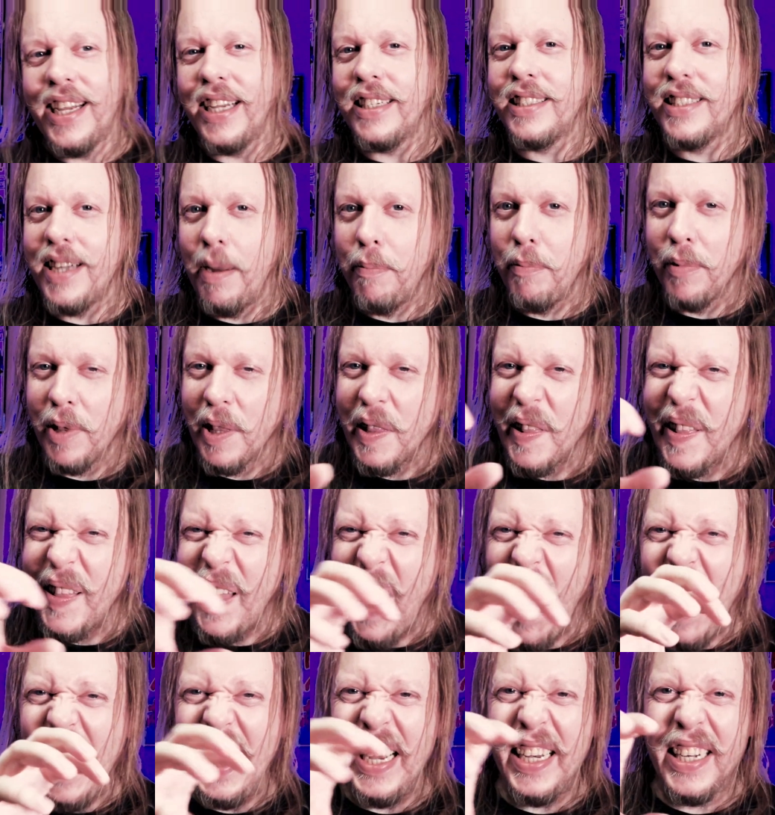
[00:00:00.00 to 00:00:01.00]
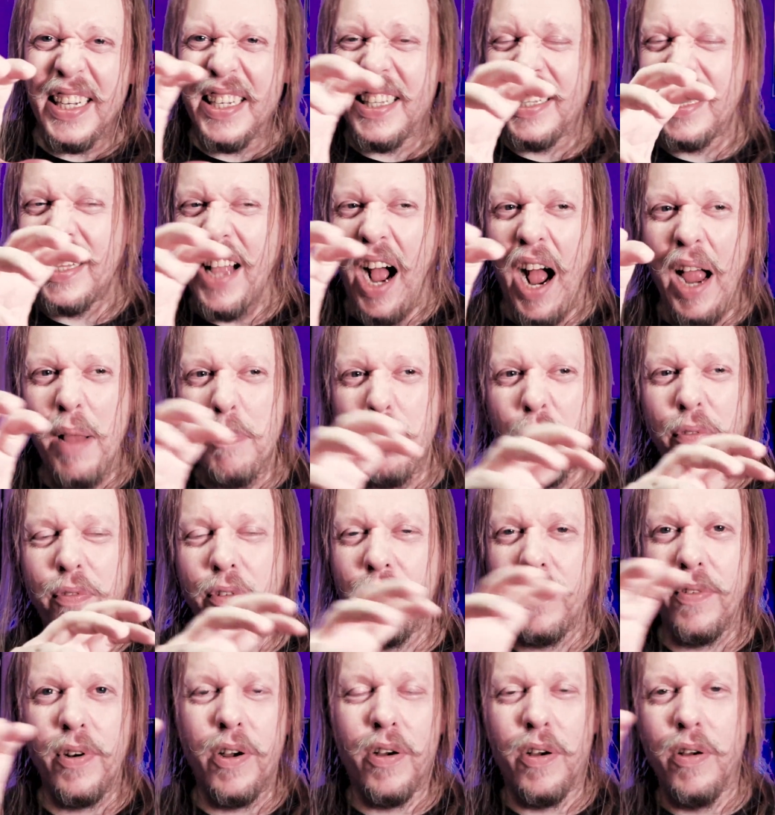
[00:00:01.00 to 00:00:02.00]
got some light type
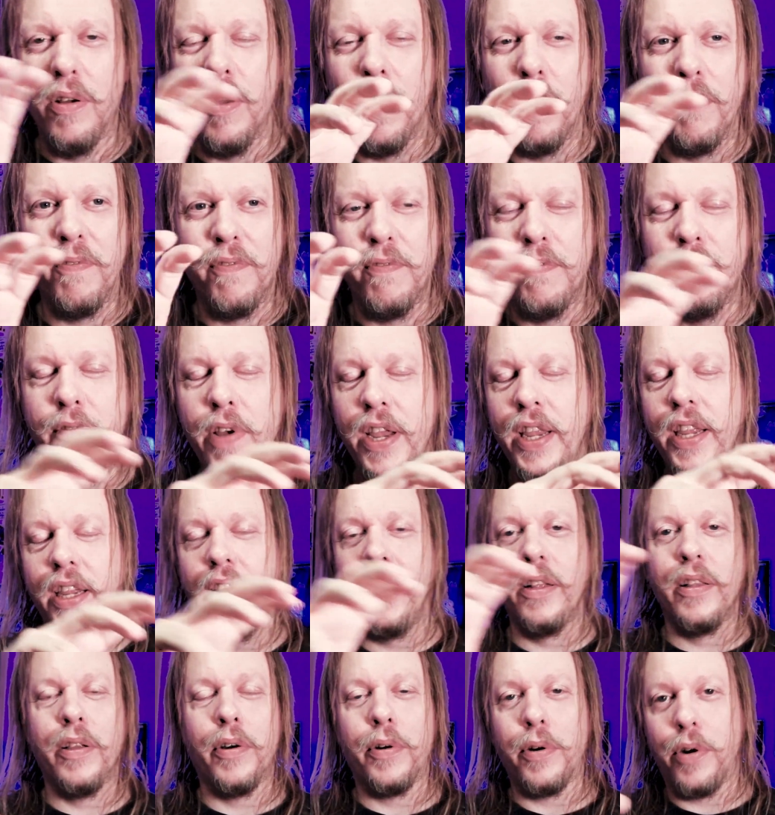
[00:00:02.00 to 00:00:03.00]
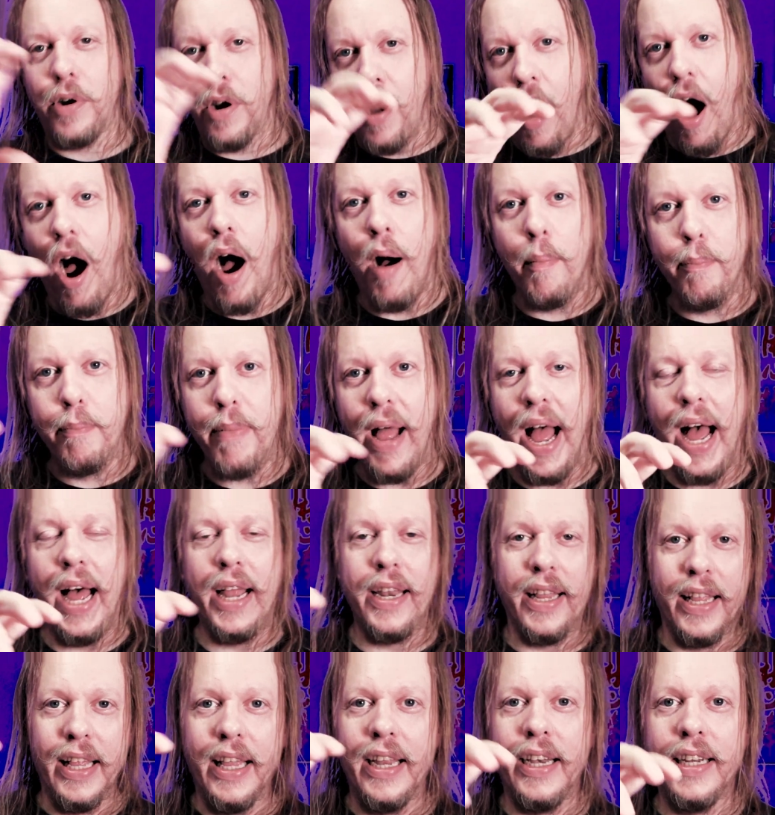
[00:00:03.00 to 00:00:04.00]
of vehicular
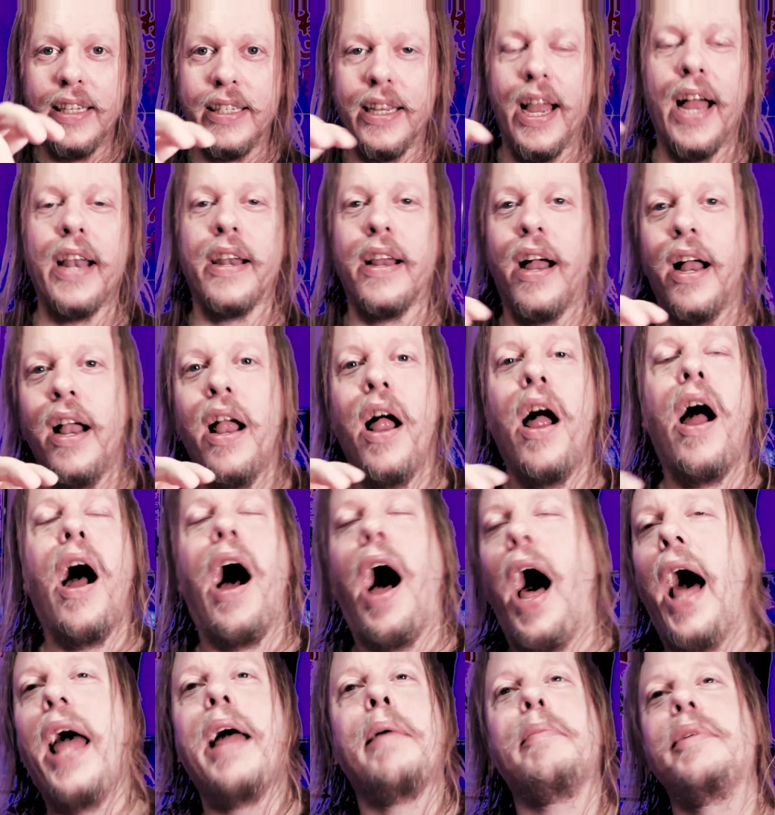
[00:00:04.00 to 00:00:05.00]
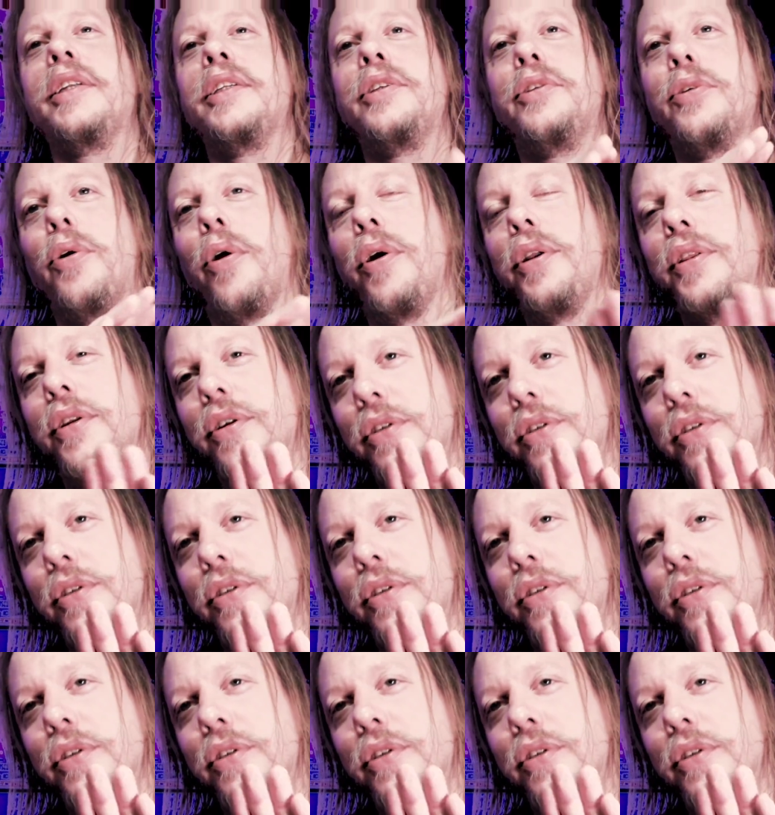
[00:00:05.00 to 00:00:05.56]
combat in it and I am enjoying